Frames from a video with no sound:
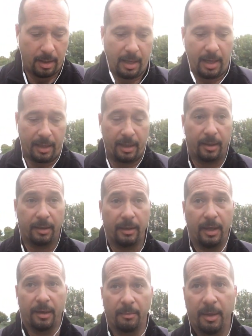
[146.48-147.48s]
And
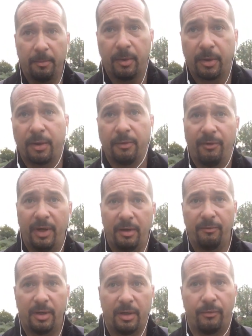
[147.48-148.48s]
I remember the very,
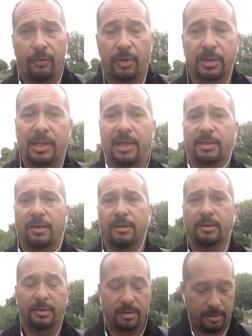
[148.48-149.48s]
very first
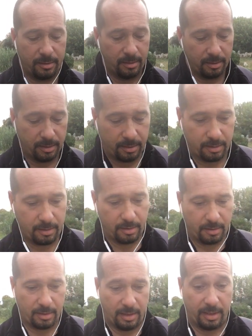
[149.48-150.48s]
lessons,
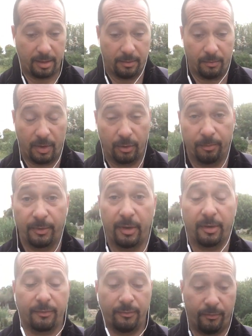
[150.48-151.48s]
and one of
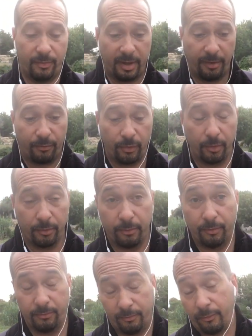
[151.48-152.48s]
the very few
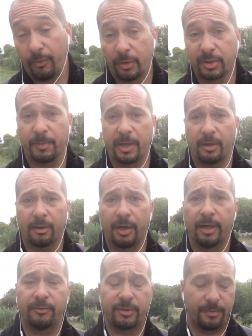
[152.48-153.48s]
first
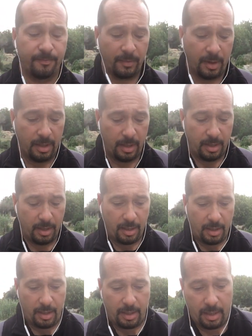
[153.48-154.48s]
paragraphs,
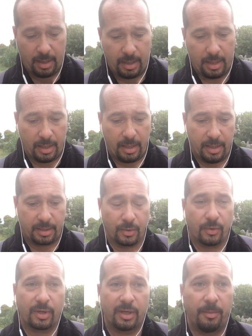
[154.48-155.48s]
it
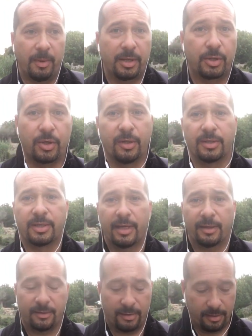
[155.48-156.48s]
already mentions
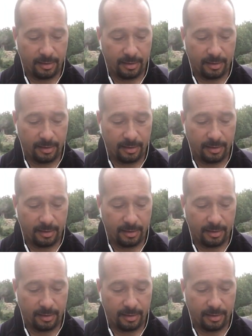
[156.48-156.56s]
that